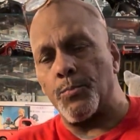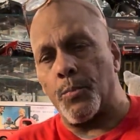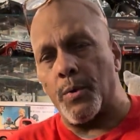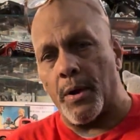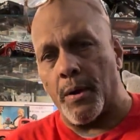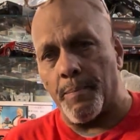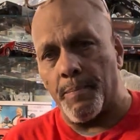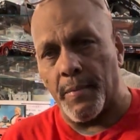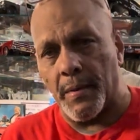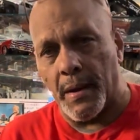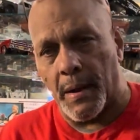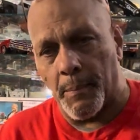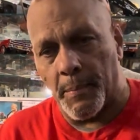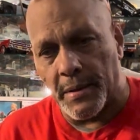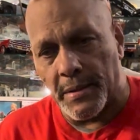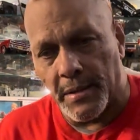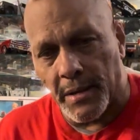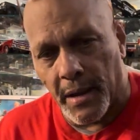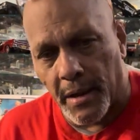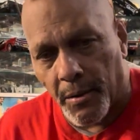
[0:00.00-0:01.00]
Well, I'm going
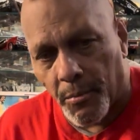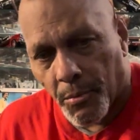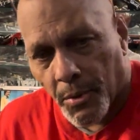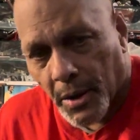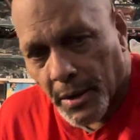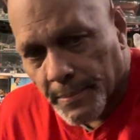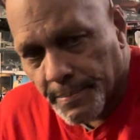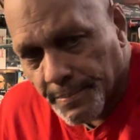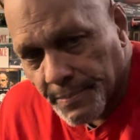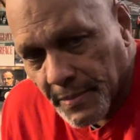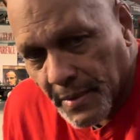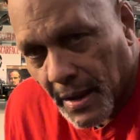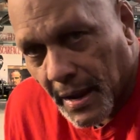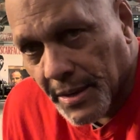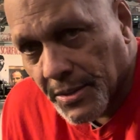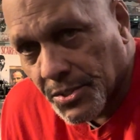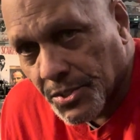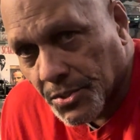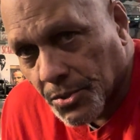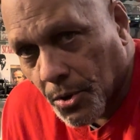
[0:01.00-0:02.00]
to tell you what. I
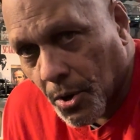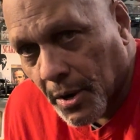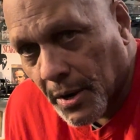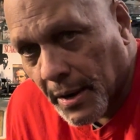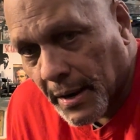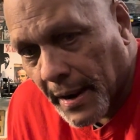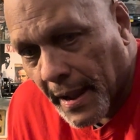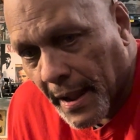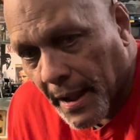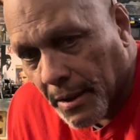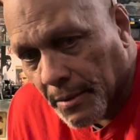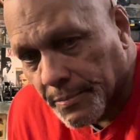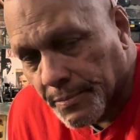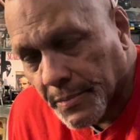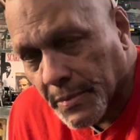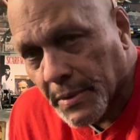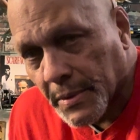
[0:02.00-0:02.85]
started out